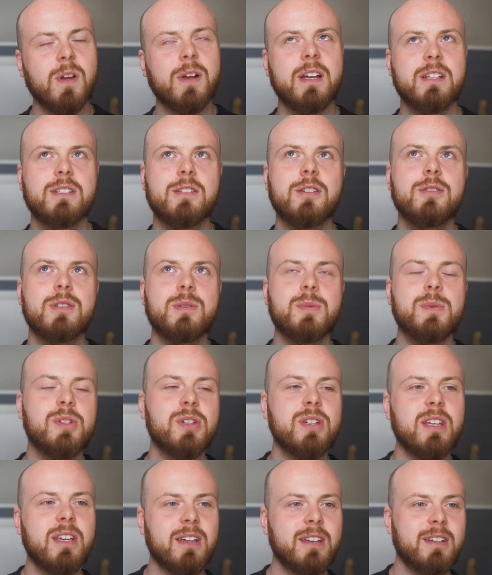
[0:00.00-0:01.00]
Okay, so
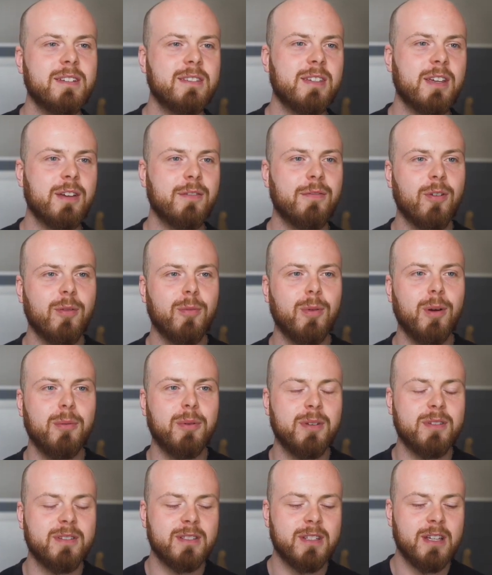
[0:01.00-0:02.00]
switching gears here for a
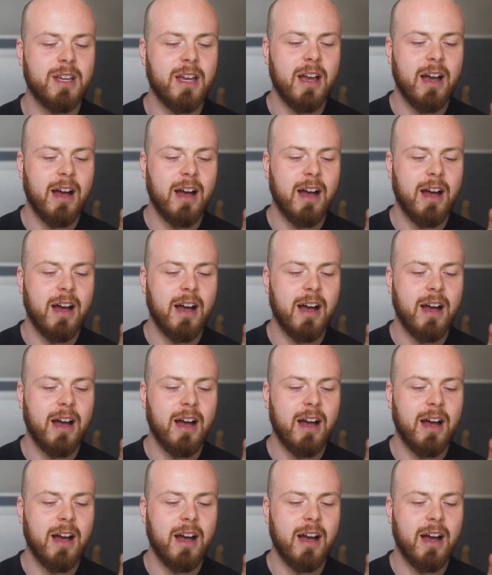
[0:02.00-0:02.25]
moment,